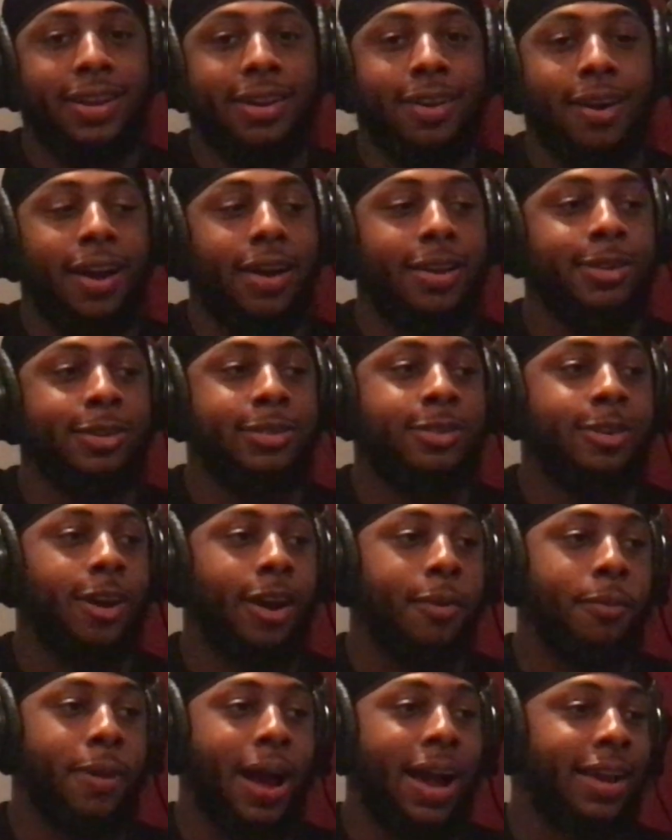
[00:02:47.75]
even know how you
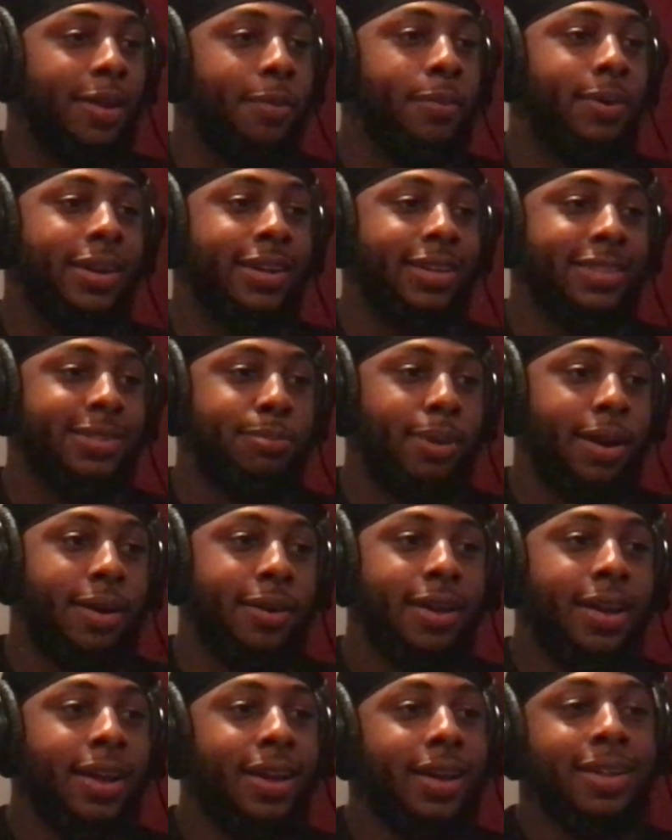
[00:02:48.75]
started rocking with us,
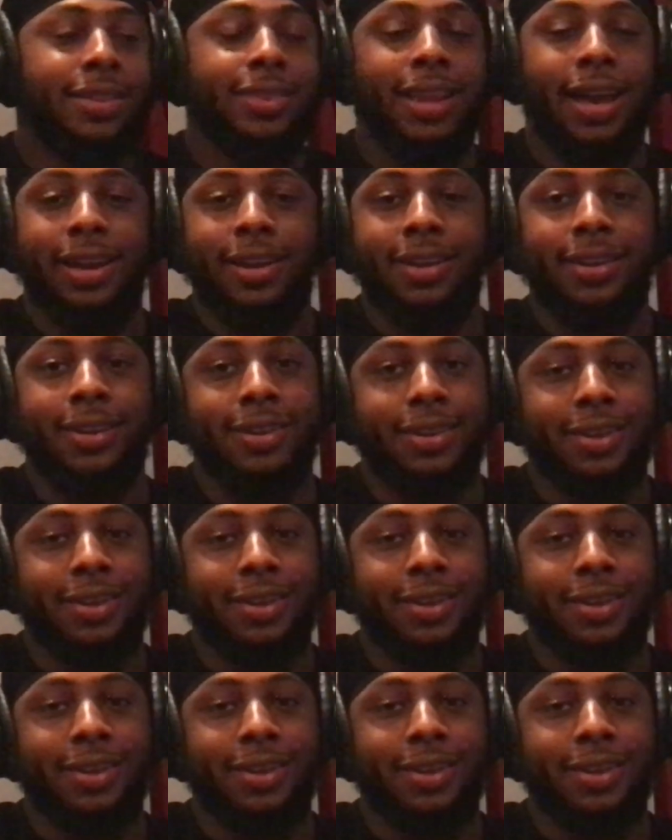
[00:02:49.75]
bro. Like,